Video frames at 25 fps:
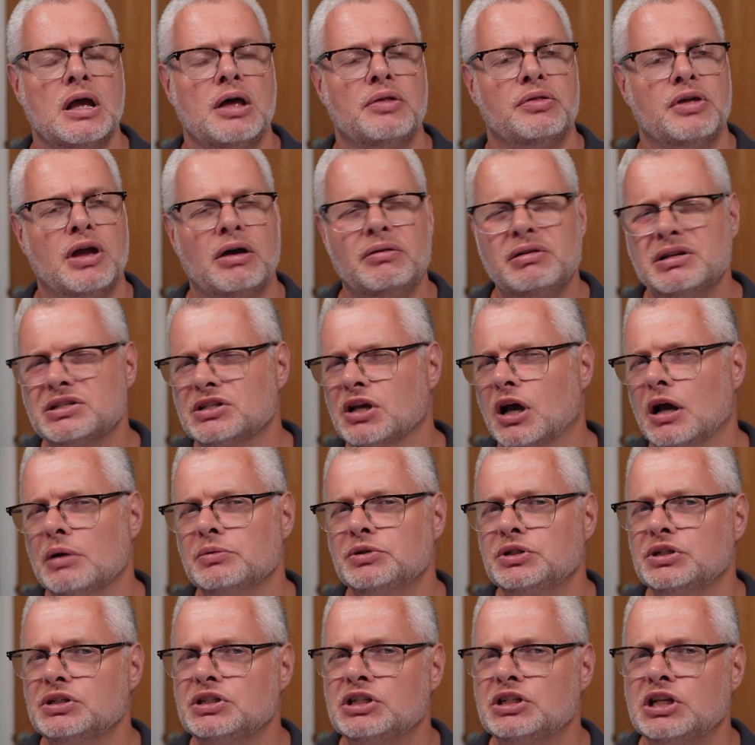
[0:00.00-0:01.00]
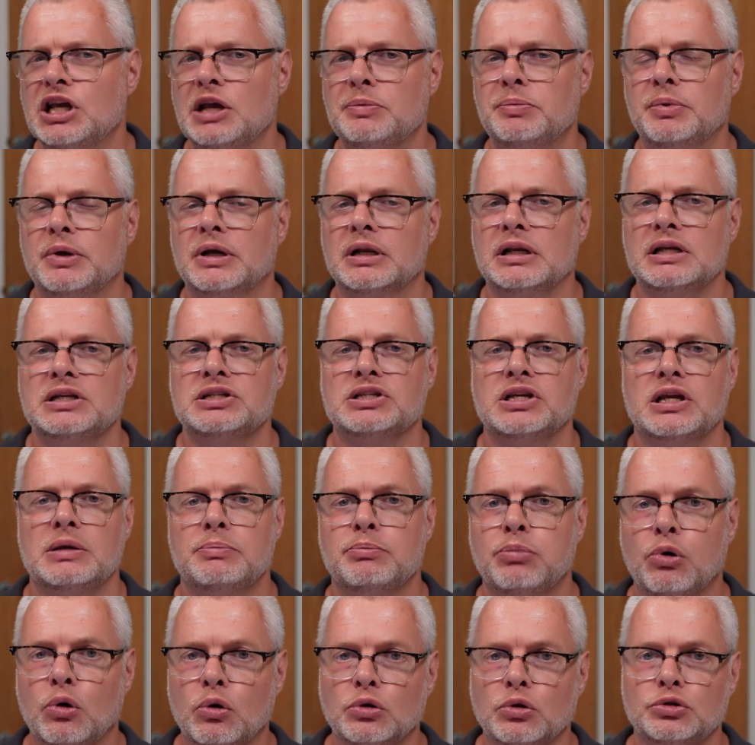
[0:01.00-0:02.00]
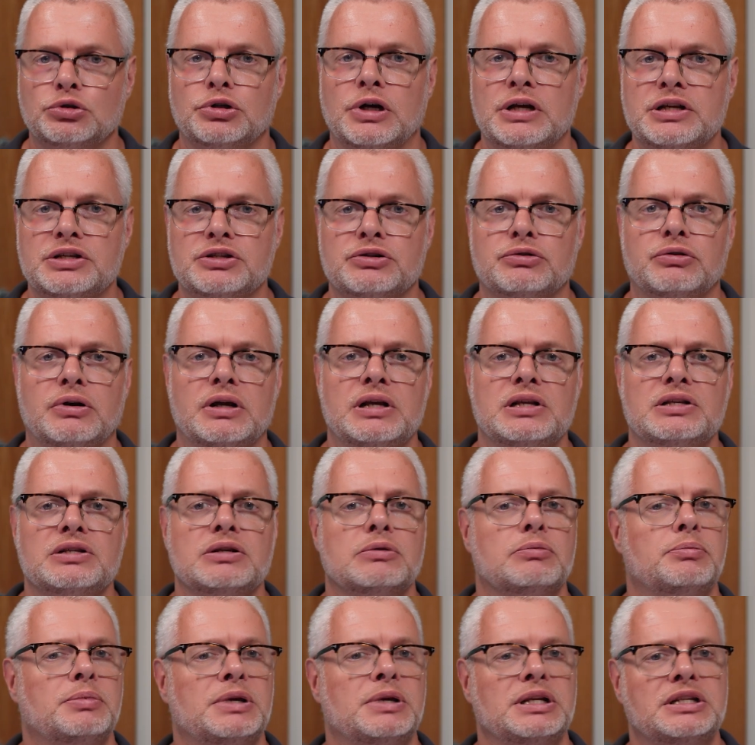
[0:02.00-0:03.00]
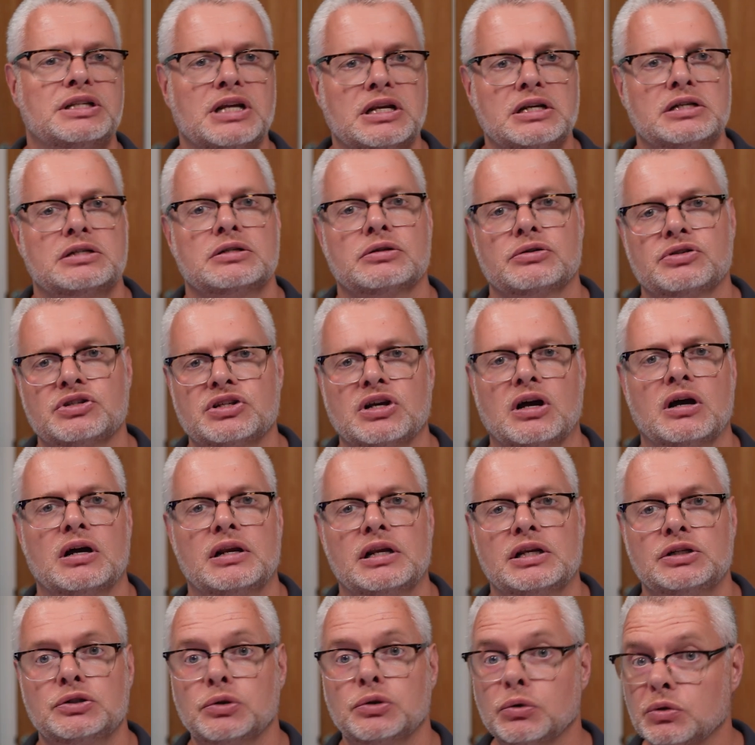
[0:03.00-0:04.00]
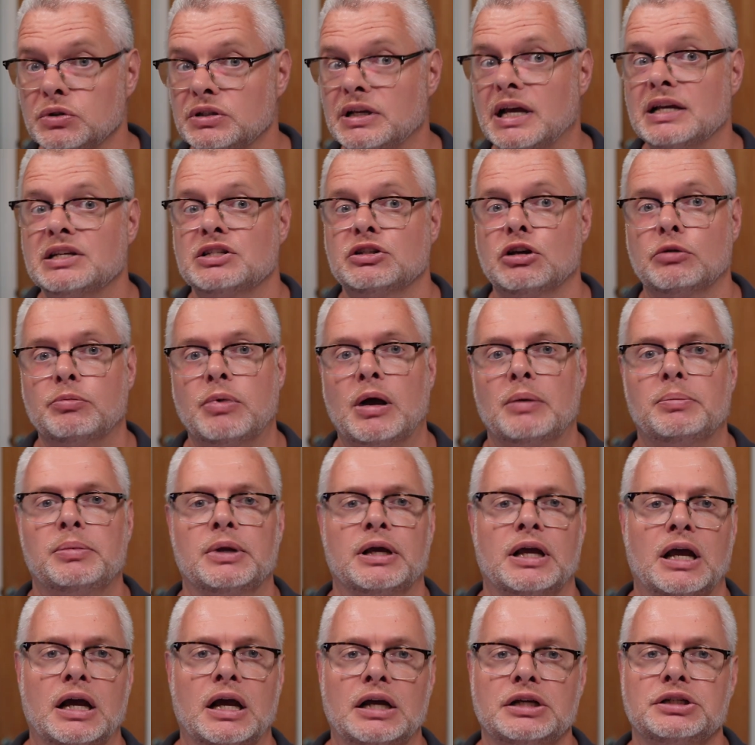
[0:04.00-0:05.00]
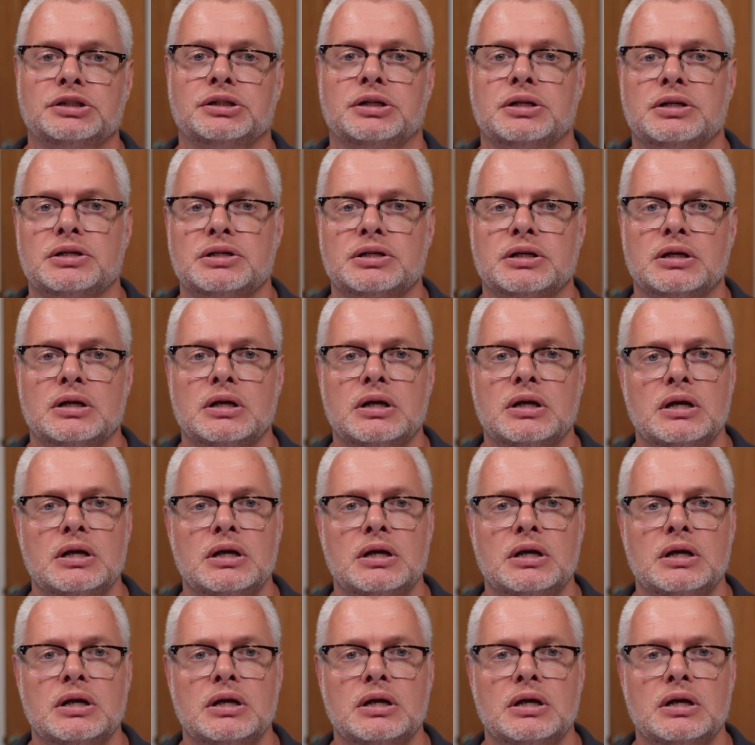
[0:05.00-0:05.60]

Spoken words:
The only times you typically see portrait screens would be digital signage or desktop applications.